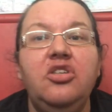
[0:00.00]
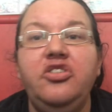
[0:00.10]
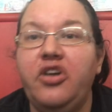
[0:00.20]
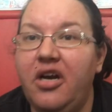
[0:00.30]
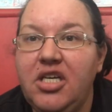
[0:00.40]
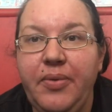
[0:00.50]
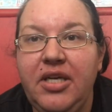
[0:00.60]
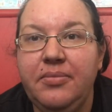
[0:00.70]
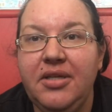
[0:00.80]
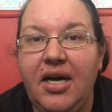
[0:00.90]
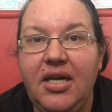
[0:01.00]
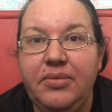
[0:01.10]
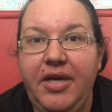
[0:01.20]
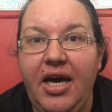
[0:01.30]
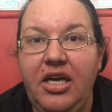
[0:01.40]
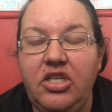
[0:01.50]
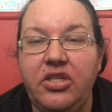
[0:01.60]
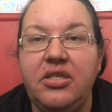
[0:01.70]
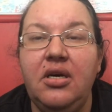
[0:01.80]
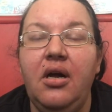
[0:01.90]
Don't expect them to last me
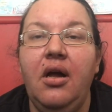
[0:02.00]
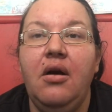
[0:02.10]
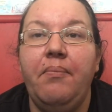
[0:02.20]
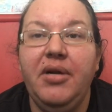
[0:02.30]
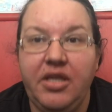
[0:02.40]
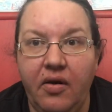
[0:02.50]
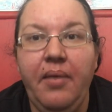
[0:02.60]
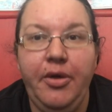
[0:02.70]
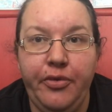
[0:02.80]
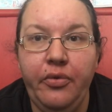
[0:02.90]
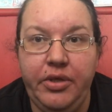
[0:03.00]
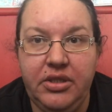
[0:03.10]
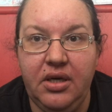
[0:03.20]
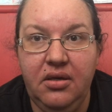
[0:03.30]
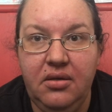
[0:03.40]
ages, but they'll get me through winter.